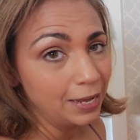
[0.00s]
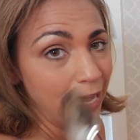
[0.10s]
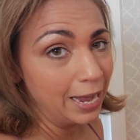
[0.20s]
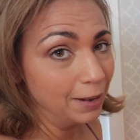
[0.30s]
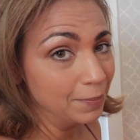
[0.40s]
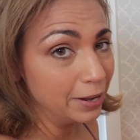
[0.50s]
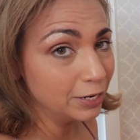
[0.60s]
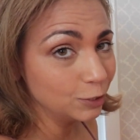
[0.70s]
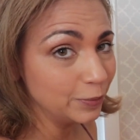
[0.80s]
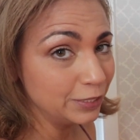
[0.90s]
I had my
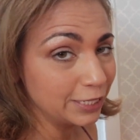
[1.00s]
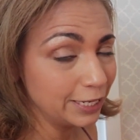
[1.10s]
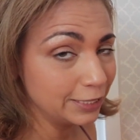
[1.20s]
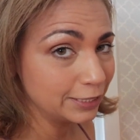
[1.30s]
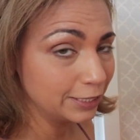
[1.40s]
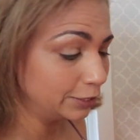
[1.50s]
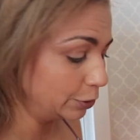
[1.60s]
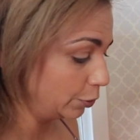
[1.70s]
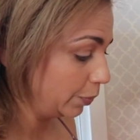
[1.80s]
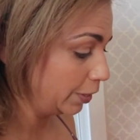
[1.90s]
husband taste it a
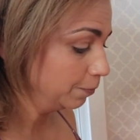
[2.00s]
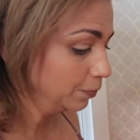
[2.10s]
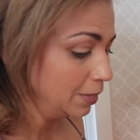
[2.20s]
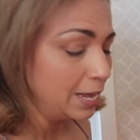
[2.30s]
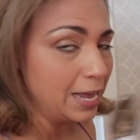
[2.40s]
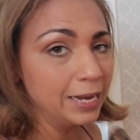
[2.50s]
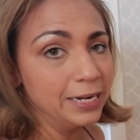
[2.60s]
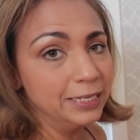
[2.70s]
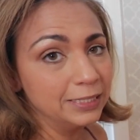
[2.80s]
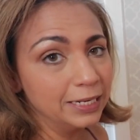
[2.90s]
little bit and
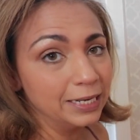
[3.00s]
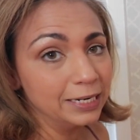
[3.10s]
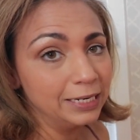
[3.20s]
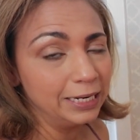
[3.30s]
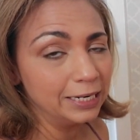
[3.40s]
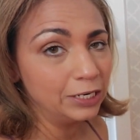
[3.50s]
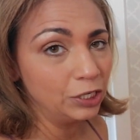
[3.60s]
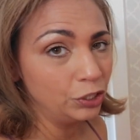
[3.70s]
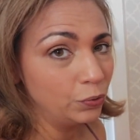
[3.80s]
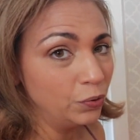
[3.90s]
he said that it needed
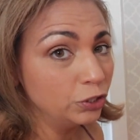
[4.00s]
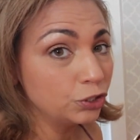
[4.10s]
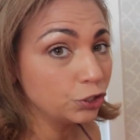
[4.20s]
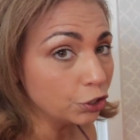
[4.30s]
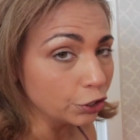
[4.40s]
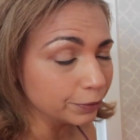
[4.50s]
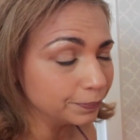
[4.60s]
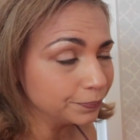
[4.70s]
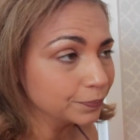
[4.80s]
a little sugar,